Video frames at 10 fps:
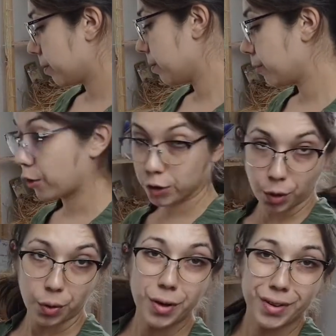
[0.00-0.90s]

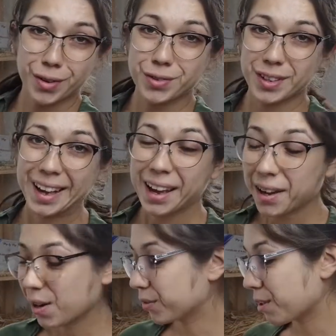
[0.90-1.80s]
photo
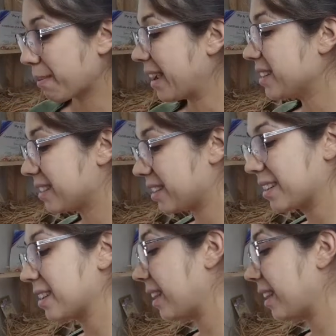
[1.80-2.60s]
of the painting